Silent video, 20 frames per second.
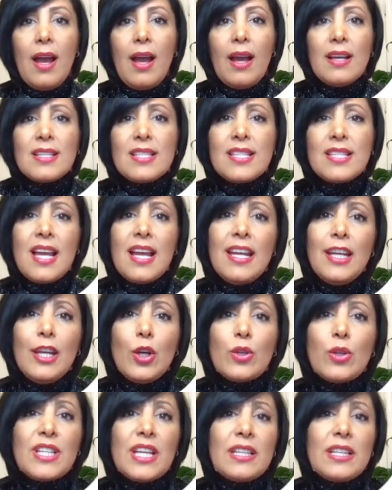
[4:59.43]
Say
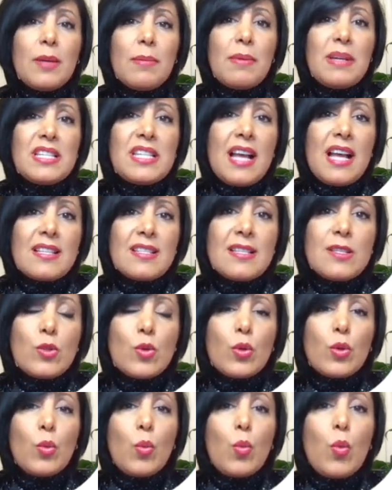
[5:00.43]
your database has
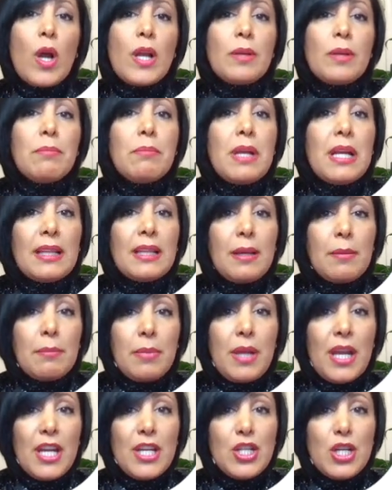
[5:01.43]
stored 1 million
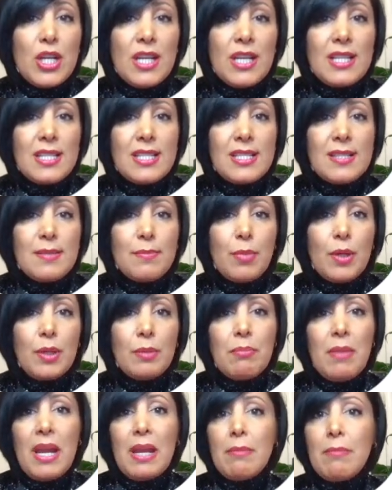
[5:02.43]
pages, but
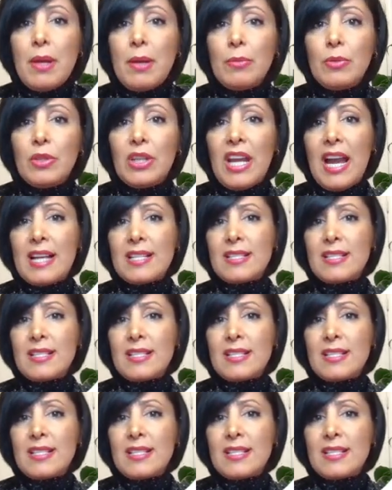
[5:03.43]
main memory has